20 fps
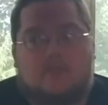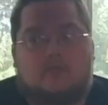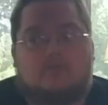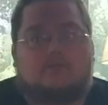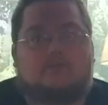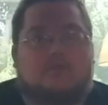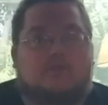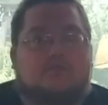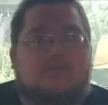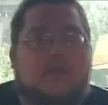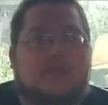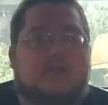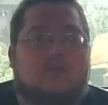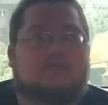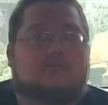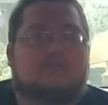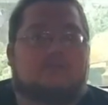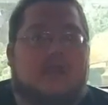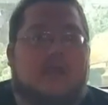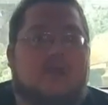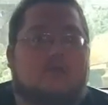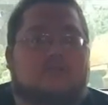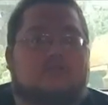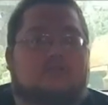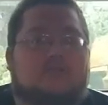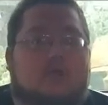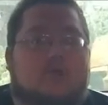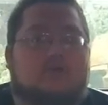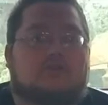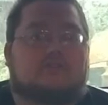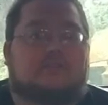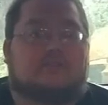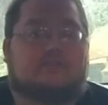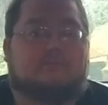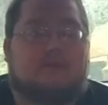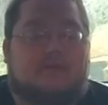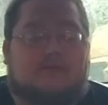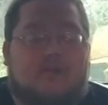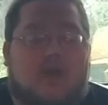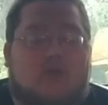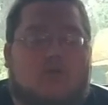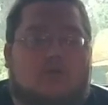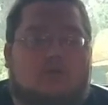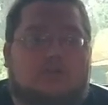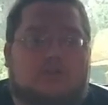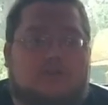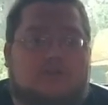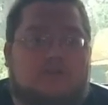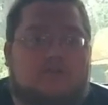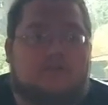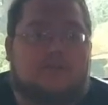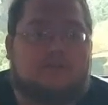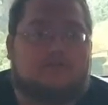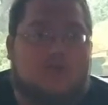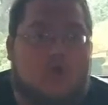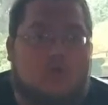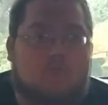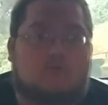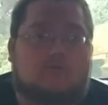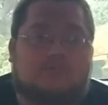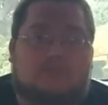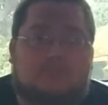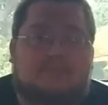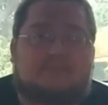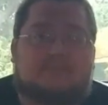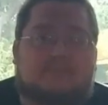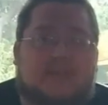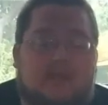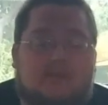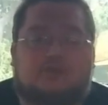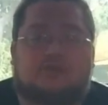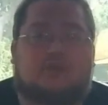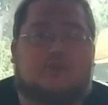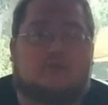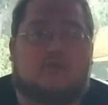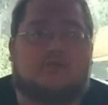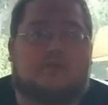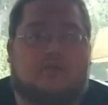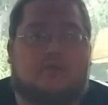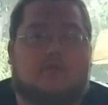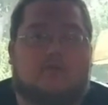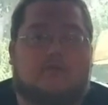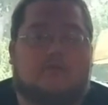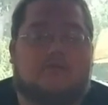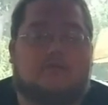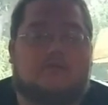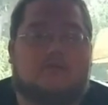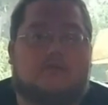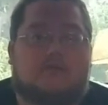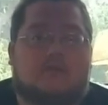So Thanos now starts this pathology of this almost obsession with Earth.